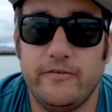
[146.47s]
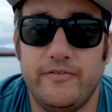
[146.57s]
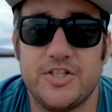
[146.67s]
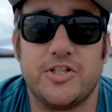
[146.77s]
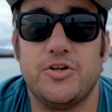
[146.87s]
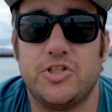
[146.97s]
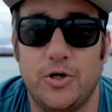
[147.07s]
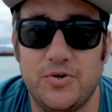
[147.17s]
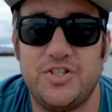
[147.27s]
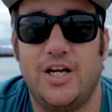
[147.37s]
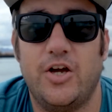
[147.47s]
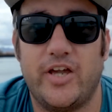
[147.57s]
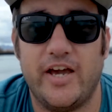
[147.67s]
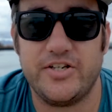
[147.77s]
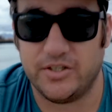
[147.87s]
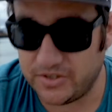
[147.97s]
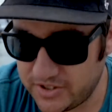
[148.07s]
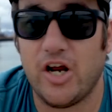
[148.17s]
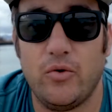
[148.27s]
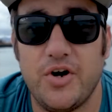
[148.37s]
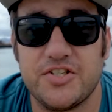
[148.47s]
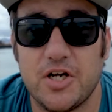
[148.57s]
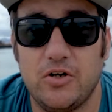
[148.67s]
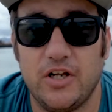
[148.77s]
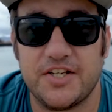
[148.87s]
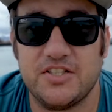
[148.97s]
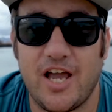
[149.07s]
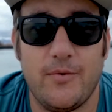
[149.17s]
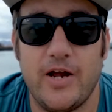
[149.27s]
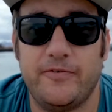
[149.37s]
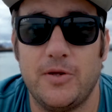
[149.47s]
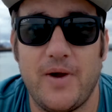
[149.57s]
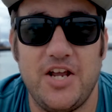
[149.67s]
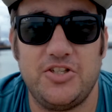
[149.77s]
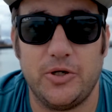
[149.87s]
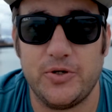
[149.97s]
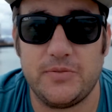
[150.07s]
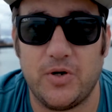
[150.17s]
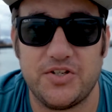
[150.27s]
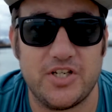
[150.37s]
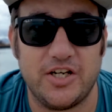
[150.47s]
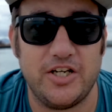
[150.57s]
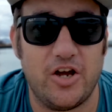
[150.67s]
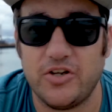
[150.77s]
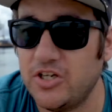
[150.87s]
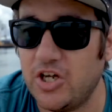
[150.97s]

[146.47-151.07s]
visit those touristy locations. You know, you're always told like stay away from the main tourist spots and, you know,